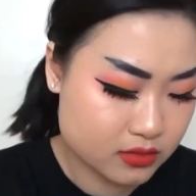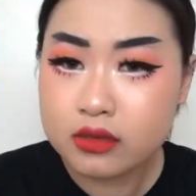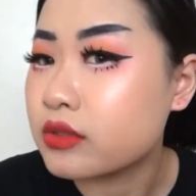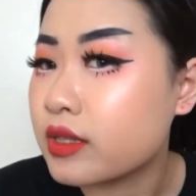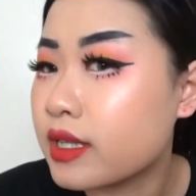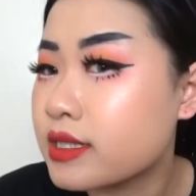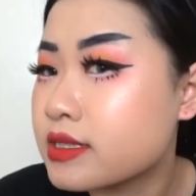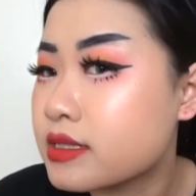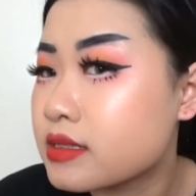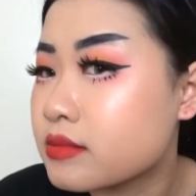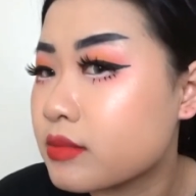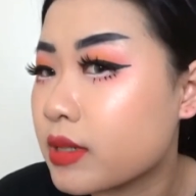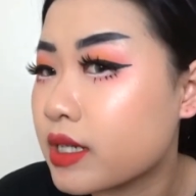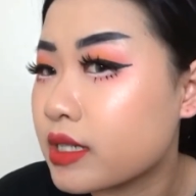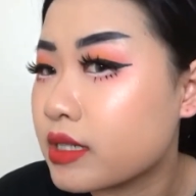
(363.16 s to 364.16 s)
That's
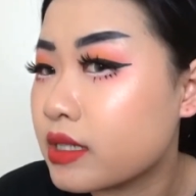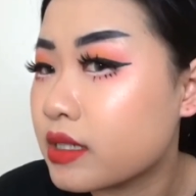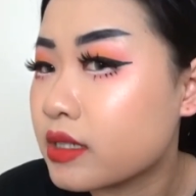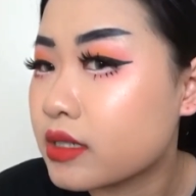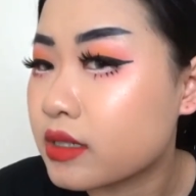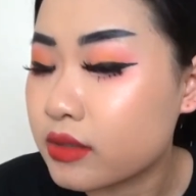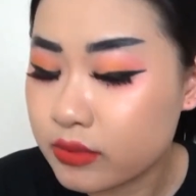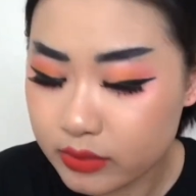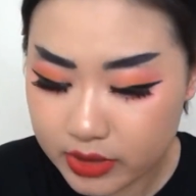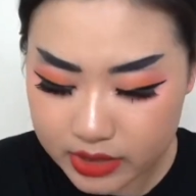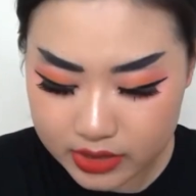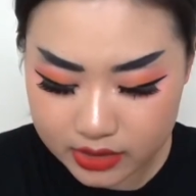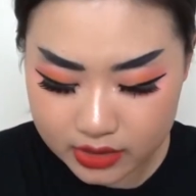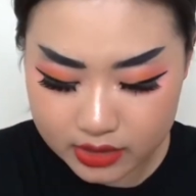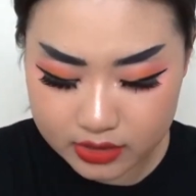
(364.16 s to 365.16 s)
my year with
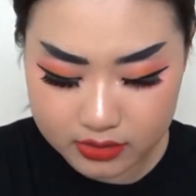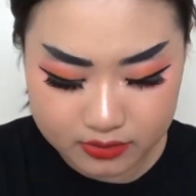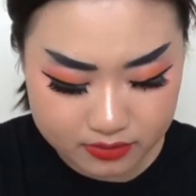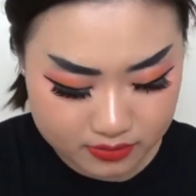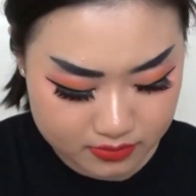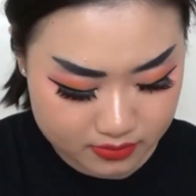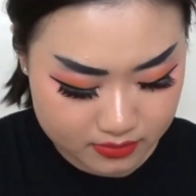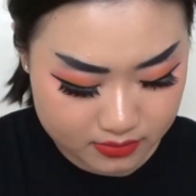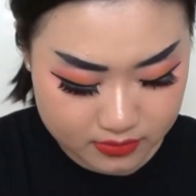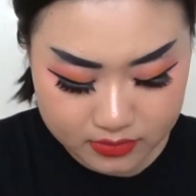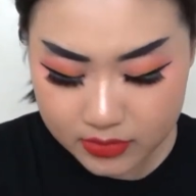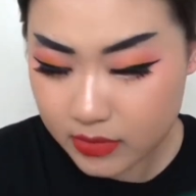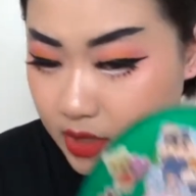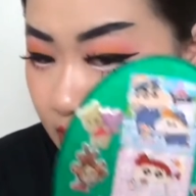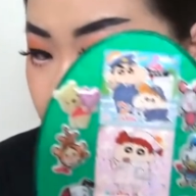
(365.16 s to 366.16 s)
the
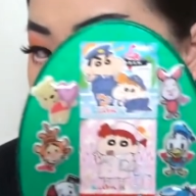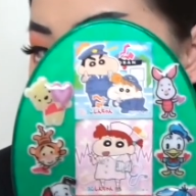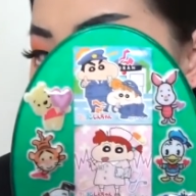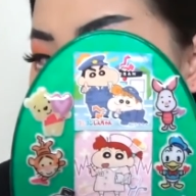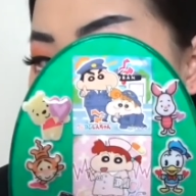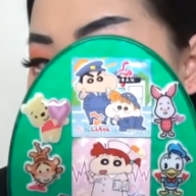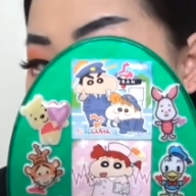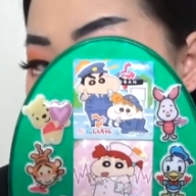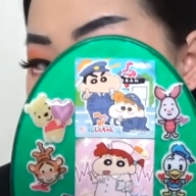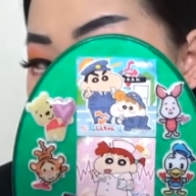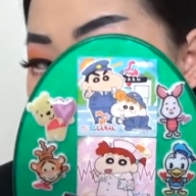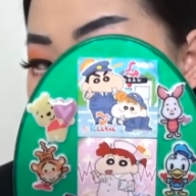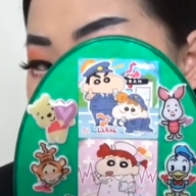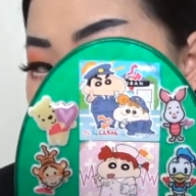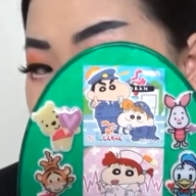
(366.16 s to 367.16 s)
two
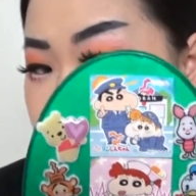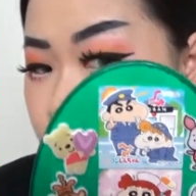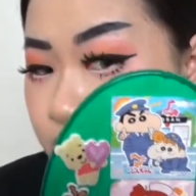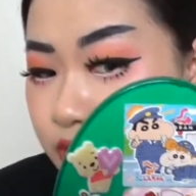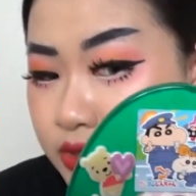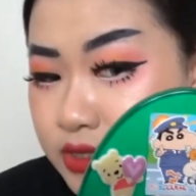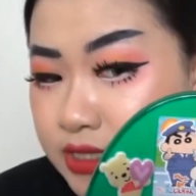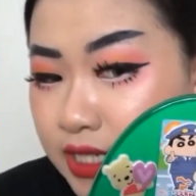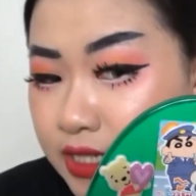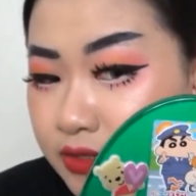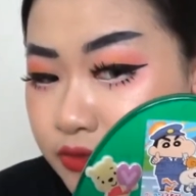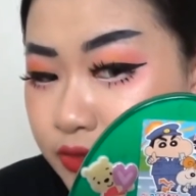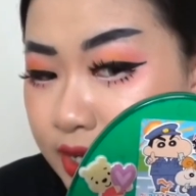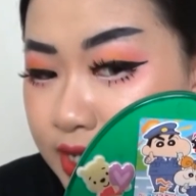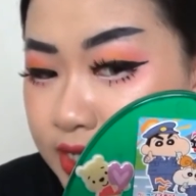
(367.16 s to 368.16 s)
piercing. It looks kind
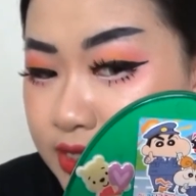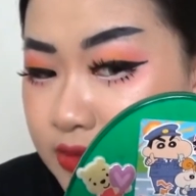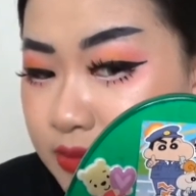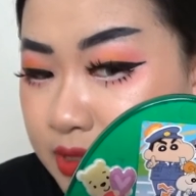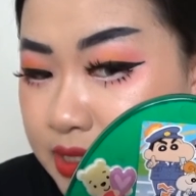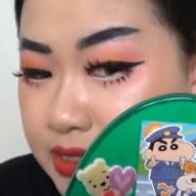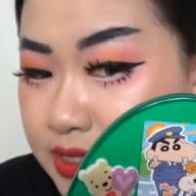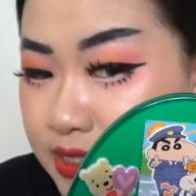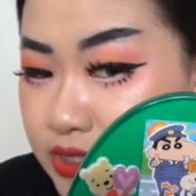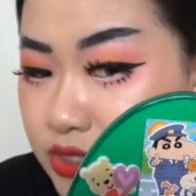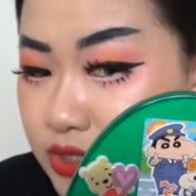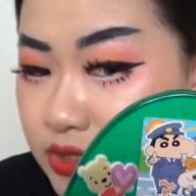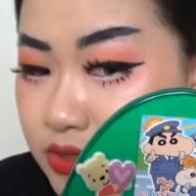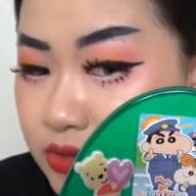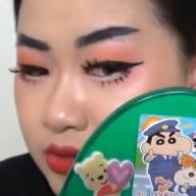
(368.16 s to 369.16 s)
of red is because I
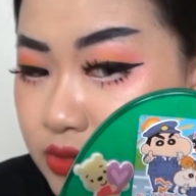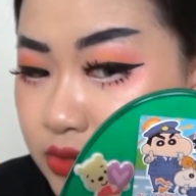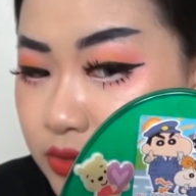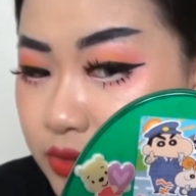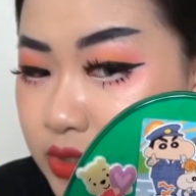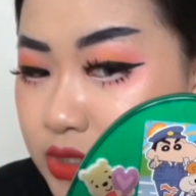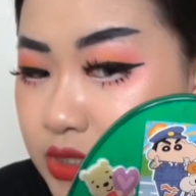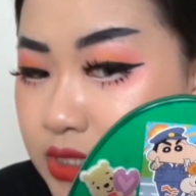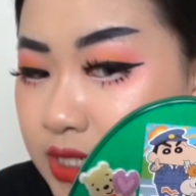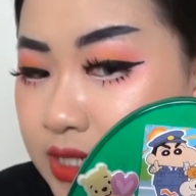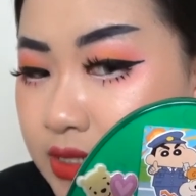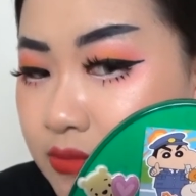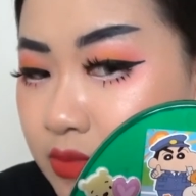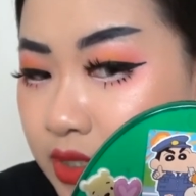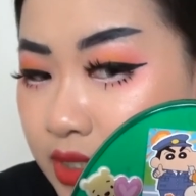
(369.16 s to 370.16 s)
just squished
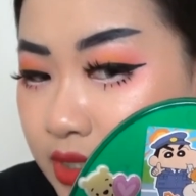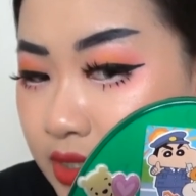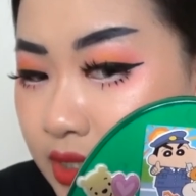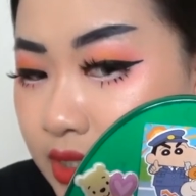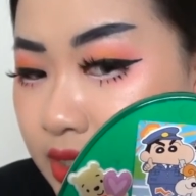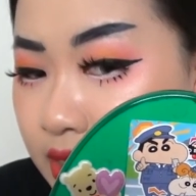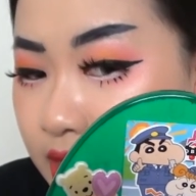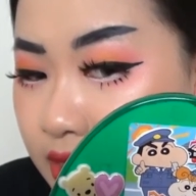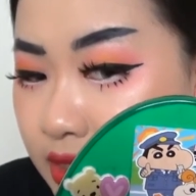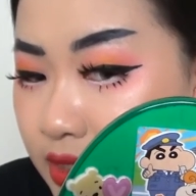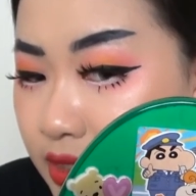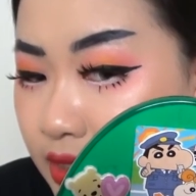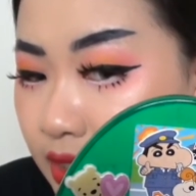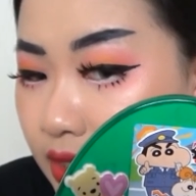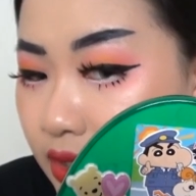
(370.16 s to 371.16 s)
it but
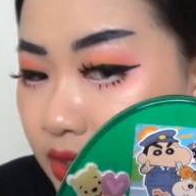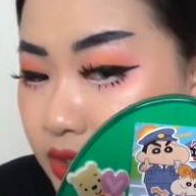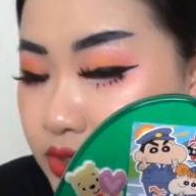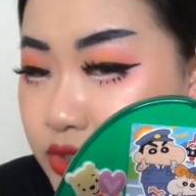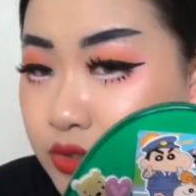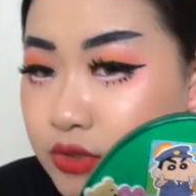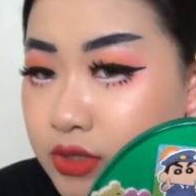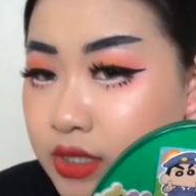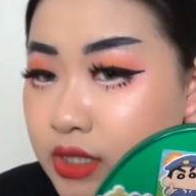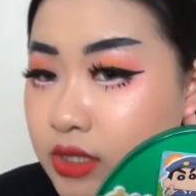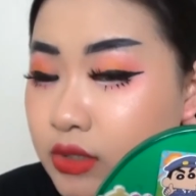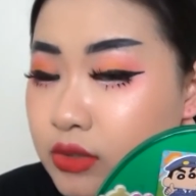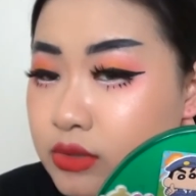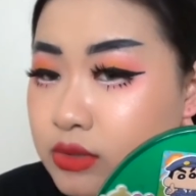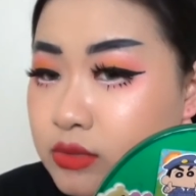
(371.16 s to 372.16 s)
they are totally
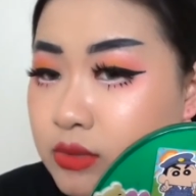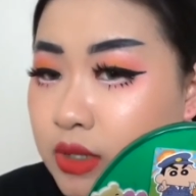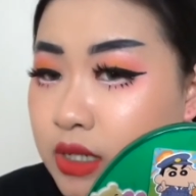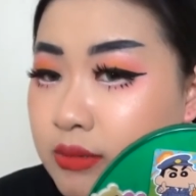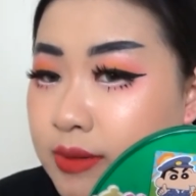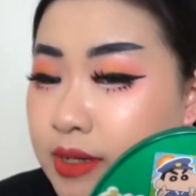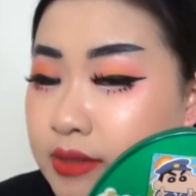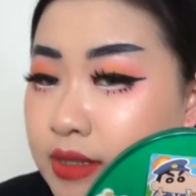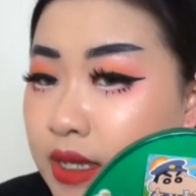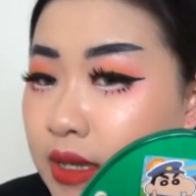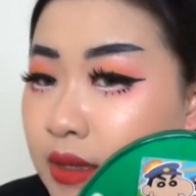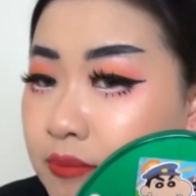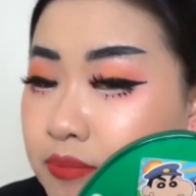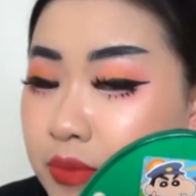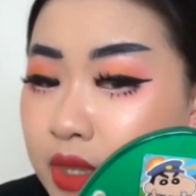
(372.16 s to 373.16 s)
healed don't worry about
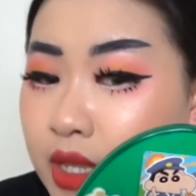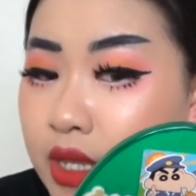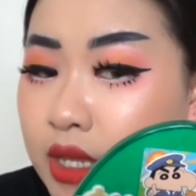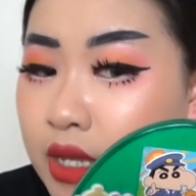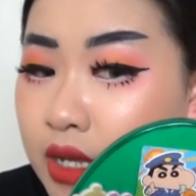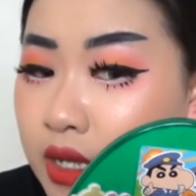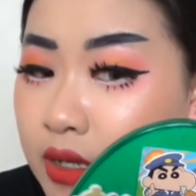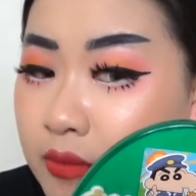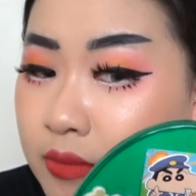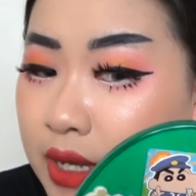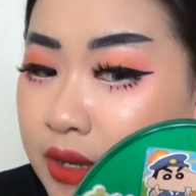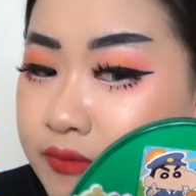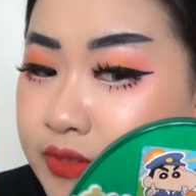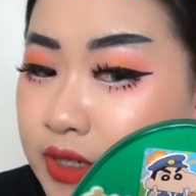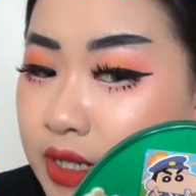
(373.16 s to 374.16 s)
that. Um,
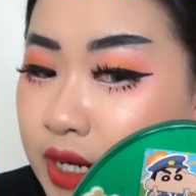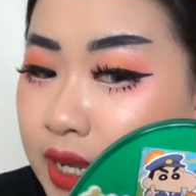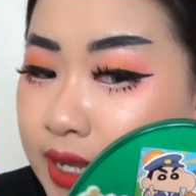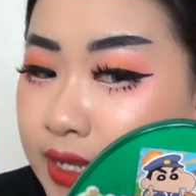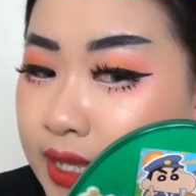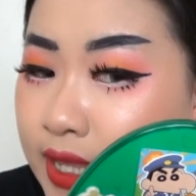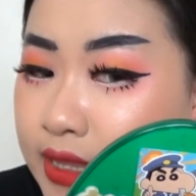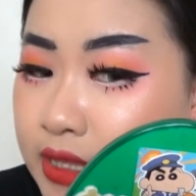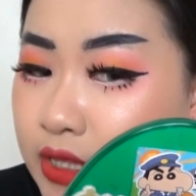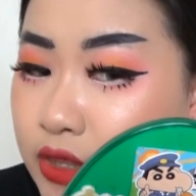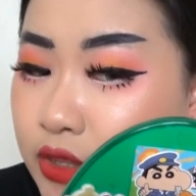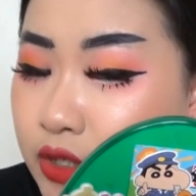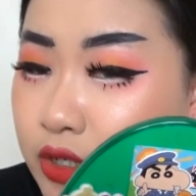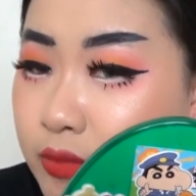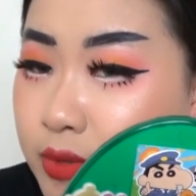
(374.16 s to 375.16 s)
after I get the
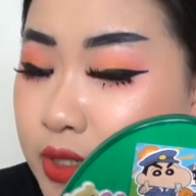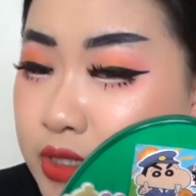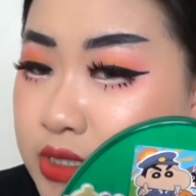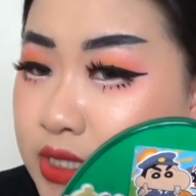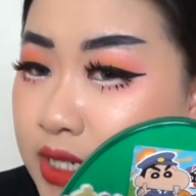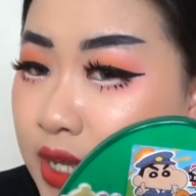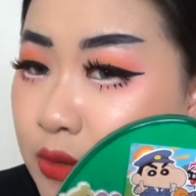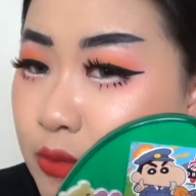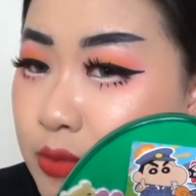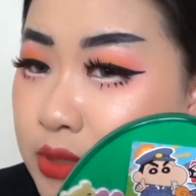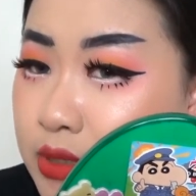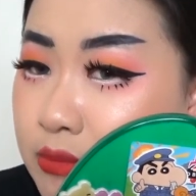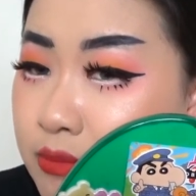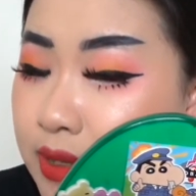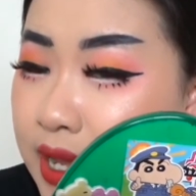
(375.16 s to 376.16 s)
third piercing I will put
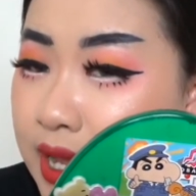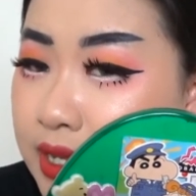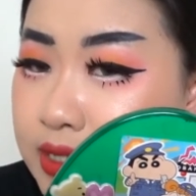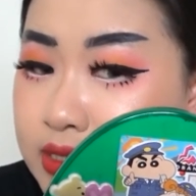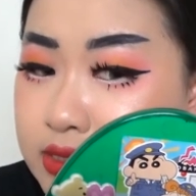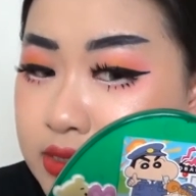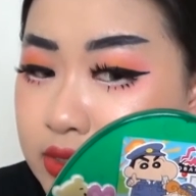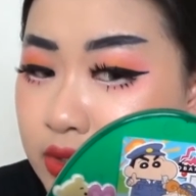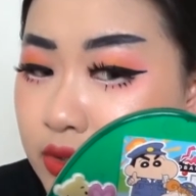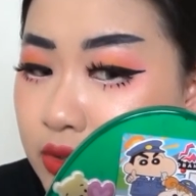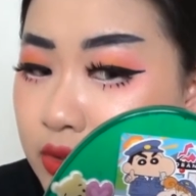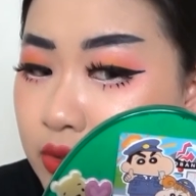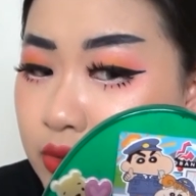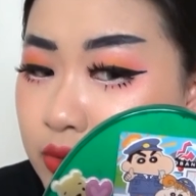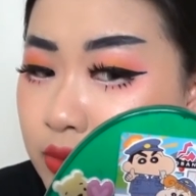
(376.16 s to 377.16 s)
them back
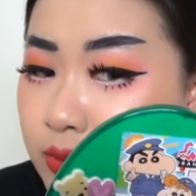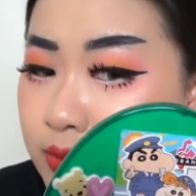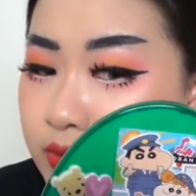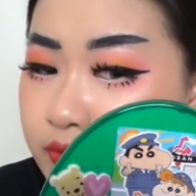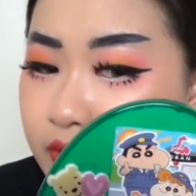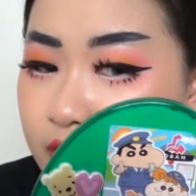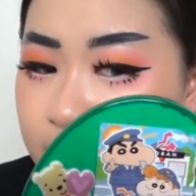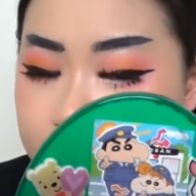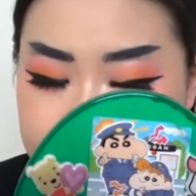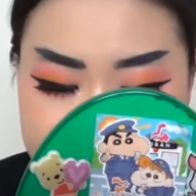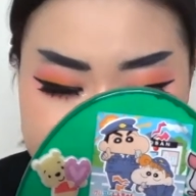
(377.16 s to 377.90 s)
so we'll be fine.